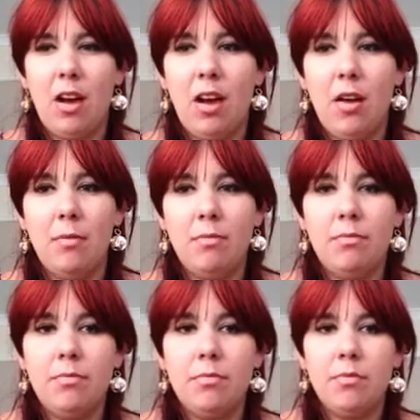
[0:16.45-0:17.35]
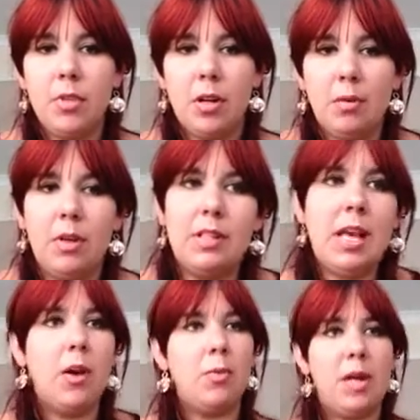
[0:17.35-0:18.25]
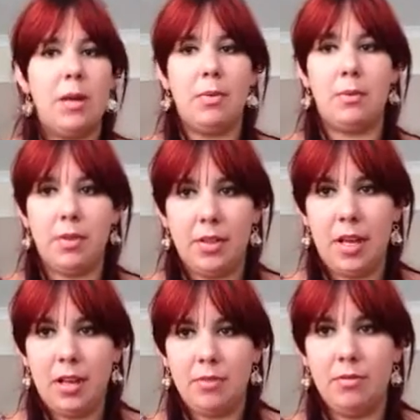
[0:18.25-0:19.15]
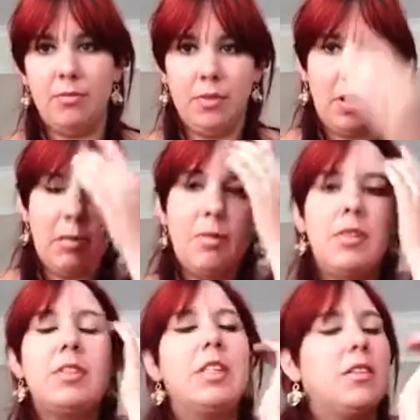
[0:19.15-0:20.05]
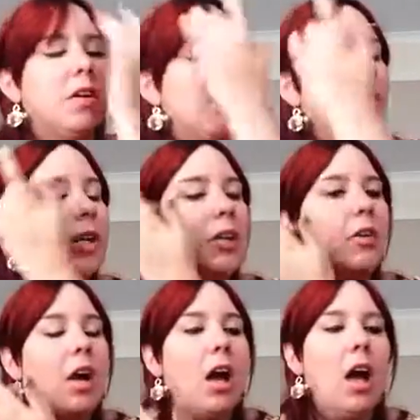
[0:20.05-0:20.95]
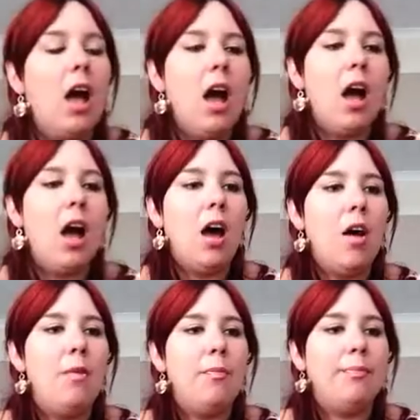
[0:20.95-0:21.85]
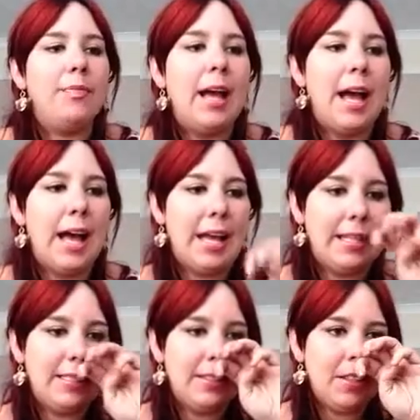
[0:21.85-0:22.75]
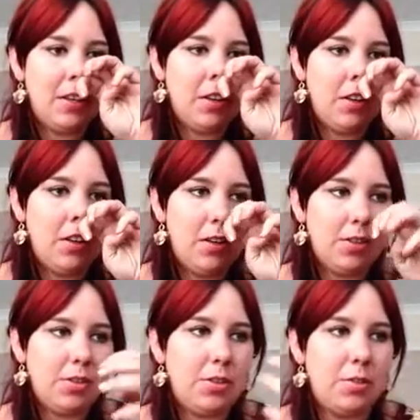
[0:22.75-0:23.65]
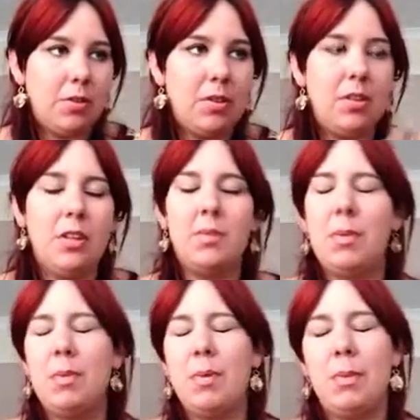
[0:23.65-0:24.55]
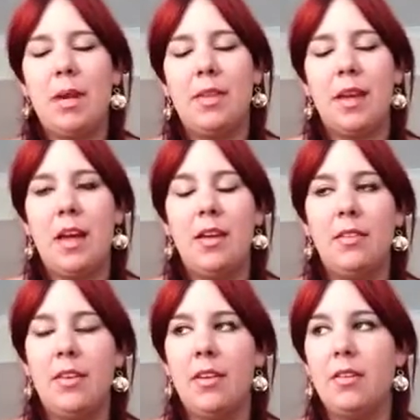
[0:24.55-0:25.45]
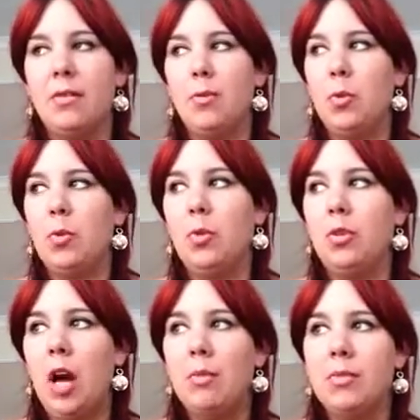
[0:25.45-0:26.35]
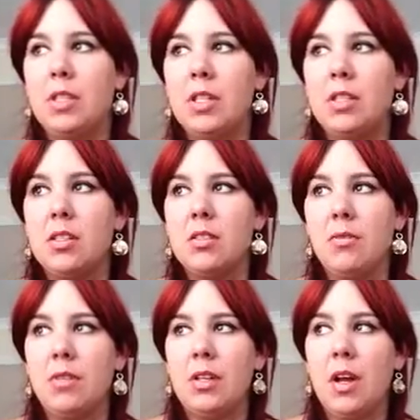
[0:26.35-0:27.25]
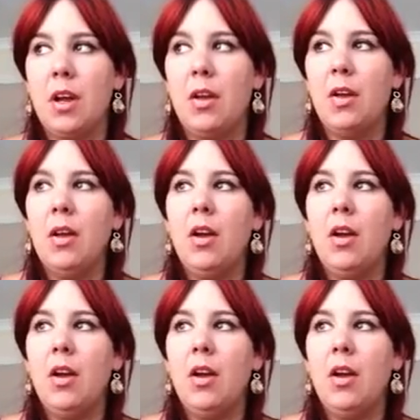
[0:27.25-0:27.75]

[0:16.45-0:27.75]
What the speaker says: When I tell people that my front teeth aren't real, and I just thought that there's probably people out there that will come to this video